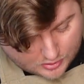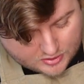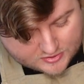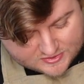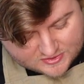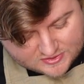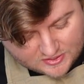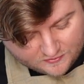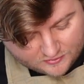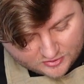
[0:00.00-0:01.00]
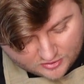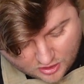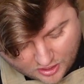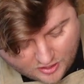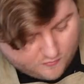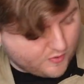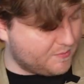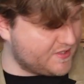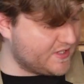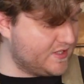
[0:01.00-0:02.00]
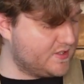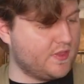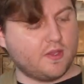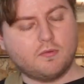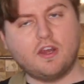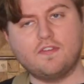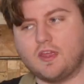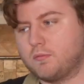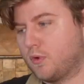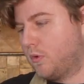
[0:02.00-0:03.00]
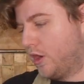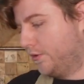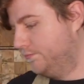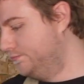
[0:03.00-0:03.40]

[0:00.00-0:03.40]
It's definitely not halfway up the side, so I think we're gonna have to add more water.